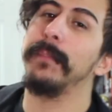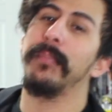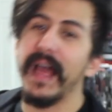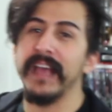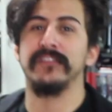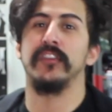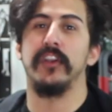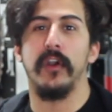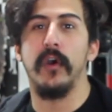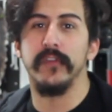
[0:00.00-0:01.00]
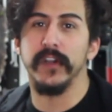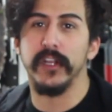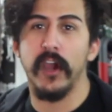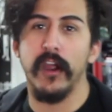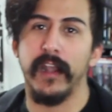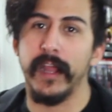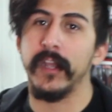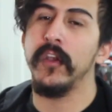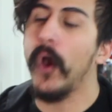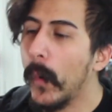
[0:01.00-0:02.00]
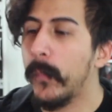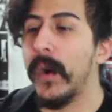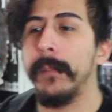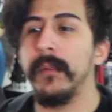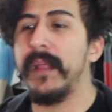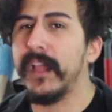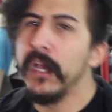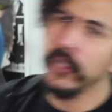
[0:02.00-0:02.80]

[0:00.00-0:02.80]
he blasted her over a car like no problem. Like,